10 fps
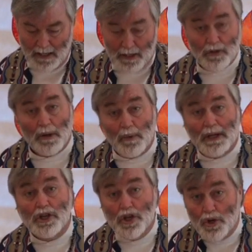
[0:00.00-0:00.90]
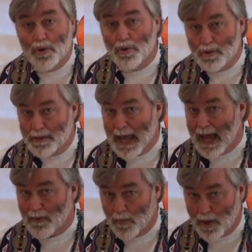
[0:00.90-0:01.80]
And so I want to use
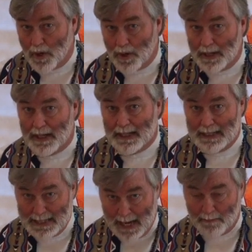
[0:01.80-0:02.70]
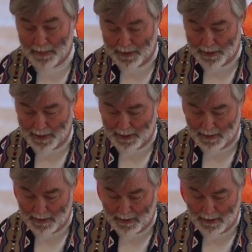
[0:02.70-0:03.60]
that word depth
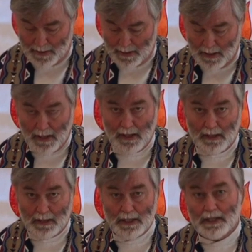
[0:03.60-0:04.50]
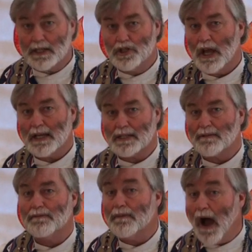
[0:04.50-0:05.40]
to suggest
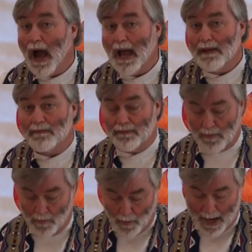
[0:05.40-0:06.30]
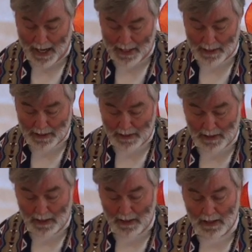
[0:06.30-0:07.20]
5 ways
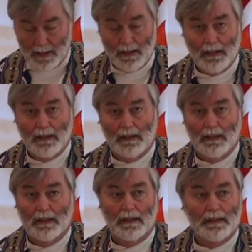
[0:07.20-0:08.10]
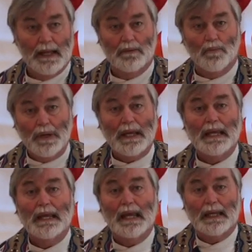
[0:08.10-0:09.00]
that
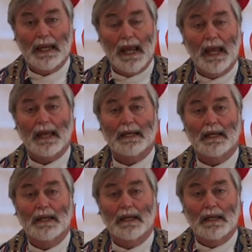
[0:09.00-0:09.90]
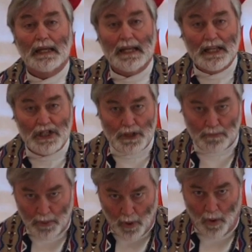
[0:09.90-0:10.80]
we can
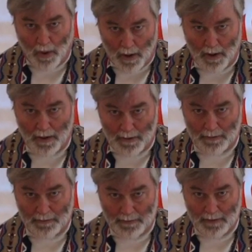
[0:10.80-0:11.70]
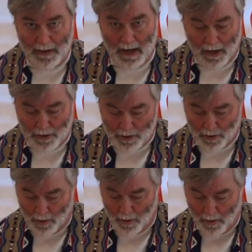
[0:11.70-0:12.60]
explore our
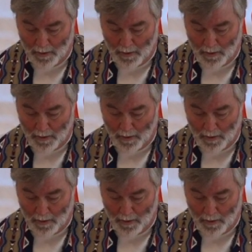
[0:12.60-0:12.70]
soul